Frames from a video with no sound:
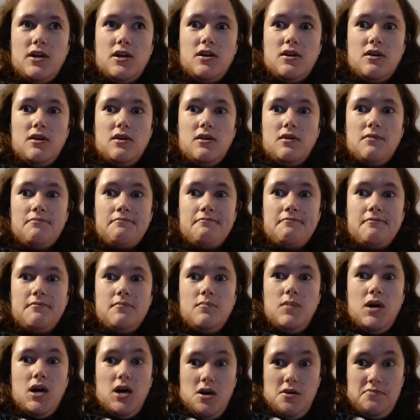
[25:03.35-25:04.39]
her
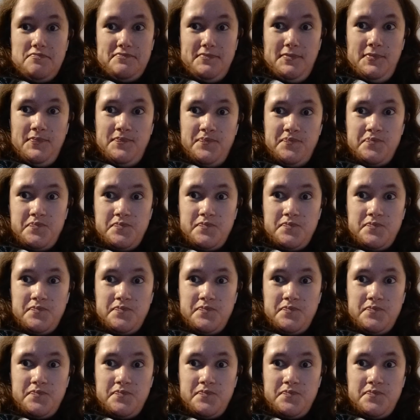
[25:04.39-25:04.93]
mum.